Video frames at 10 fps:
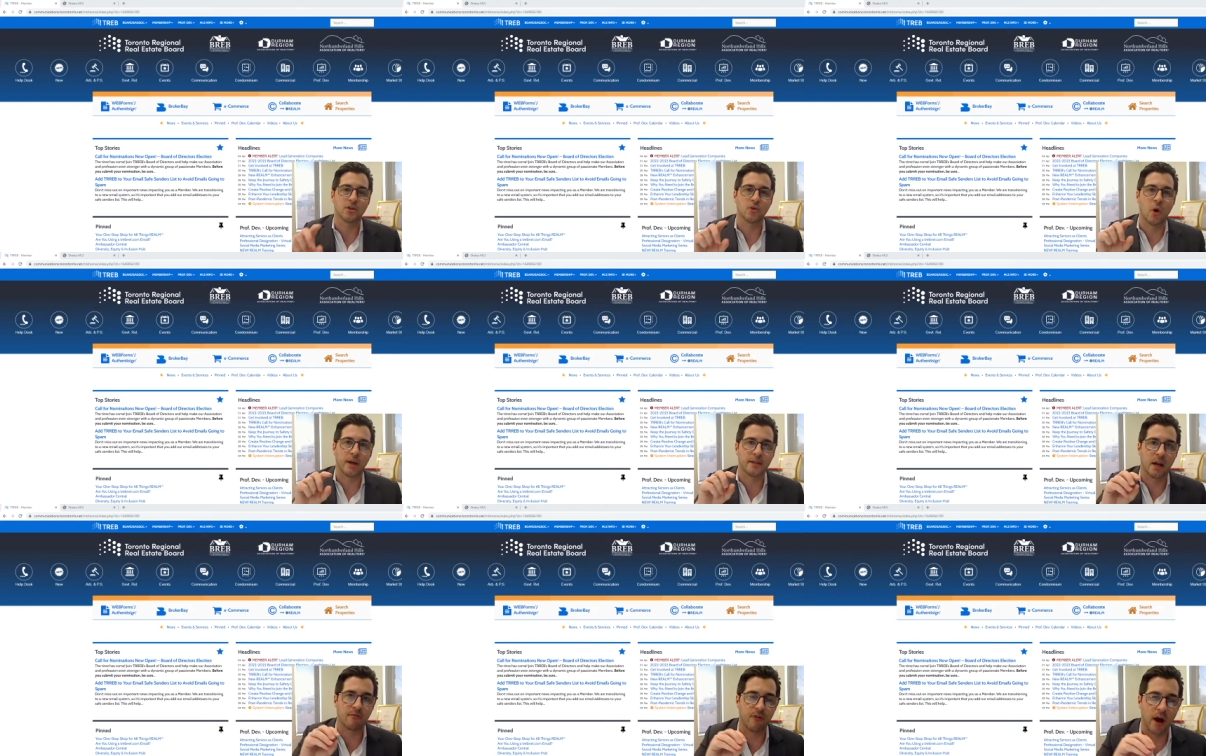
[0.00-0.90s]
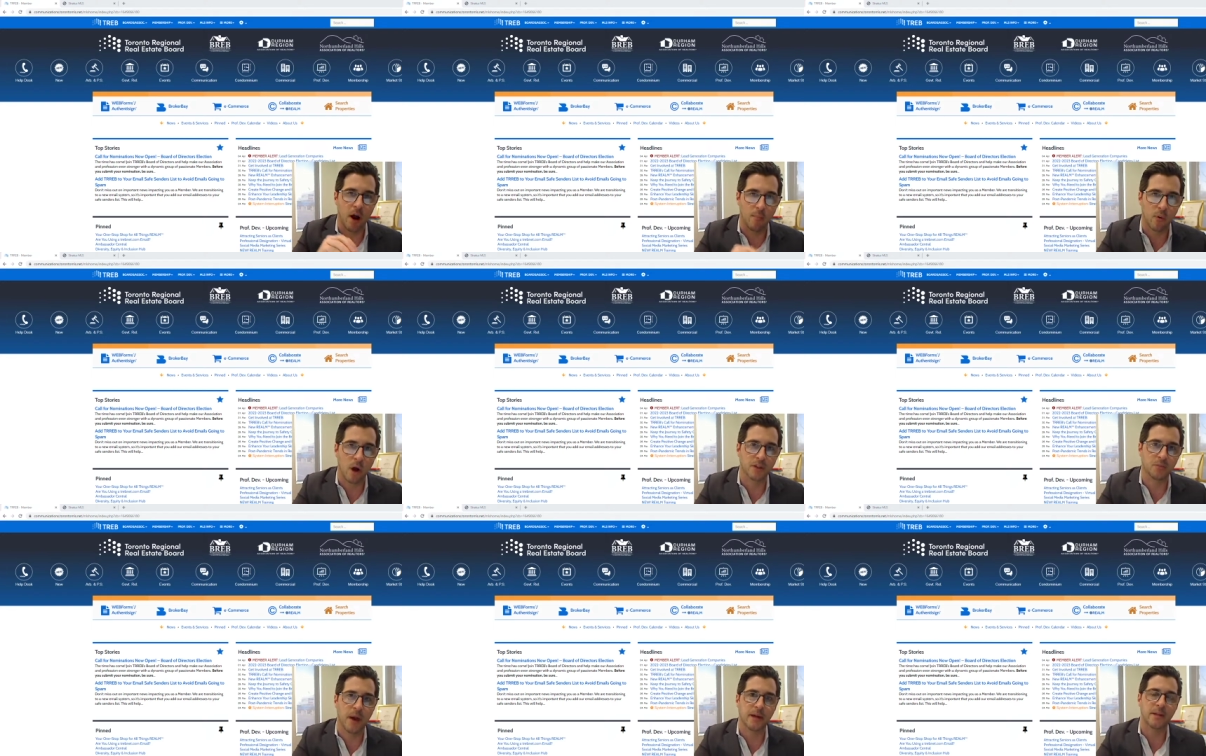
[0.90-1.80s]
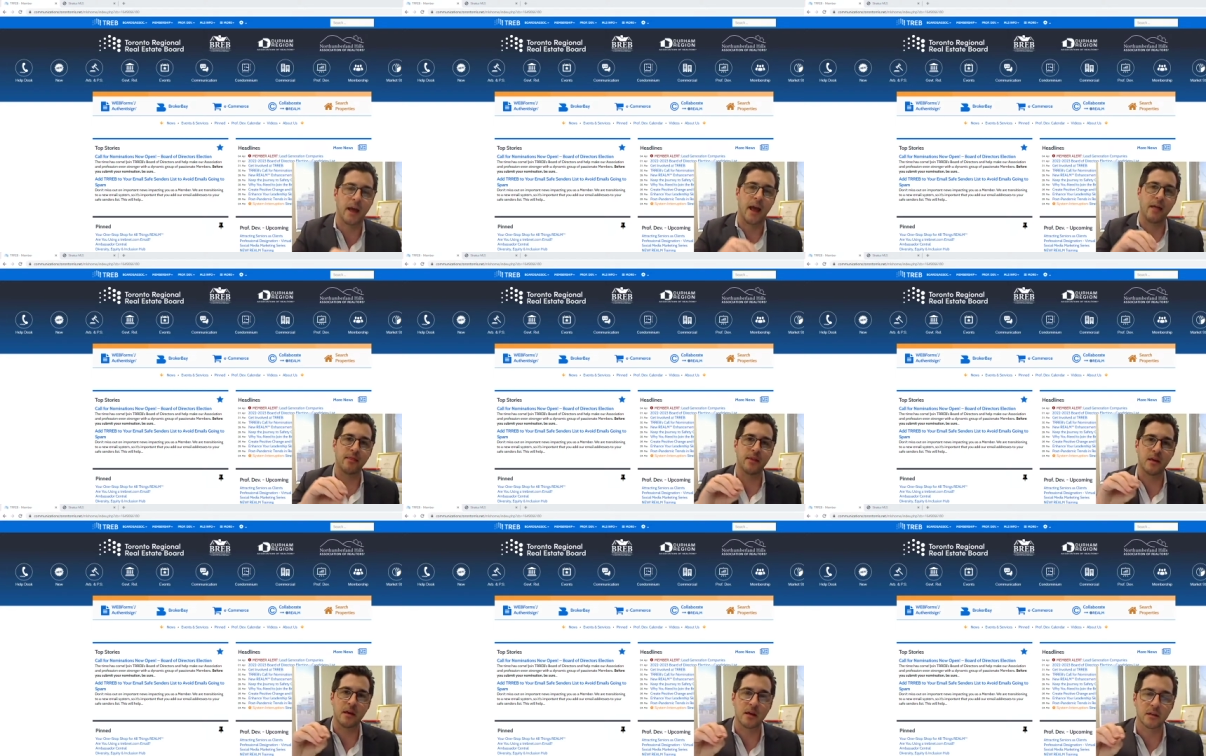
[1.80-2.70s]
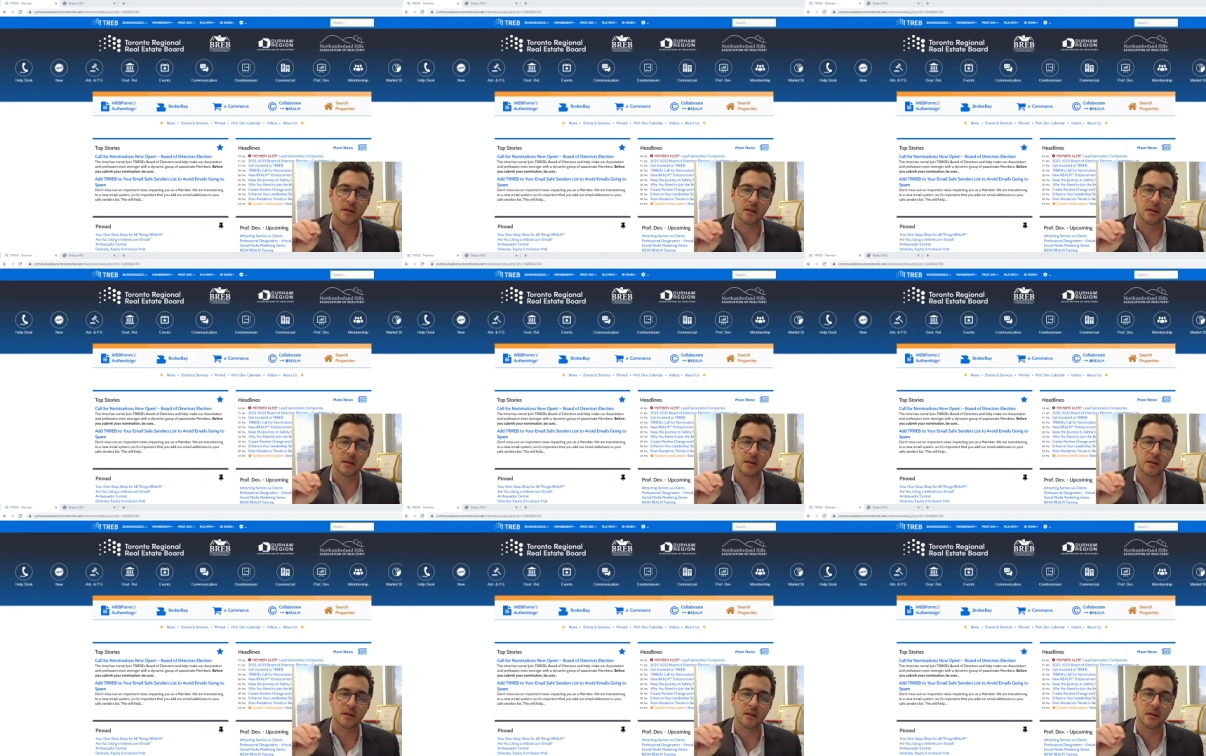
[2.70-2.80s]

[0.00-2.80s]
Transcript: to identify a prospect and the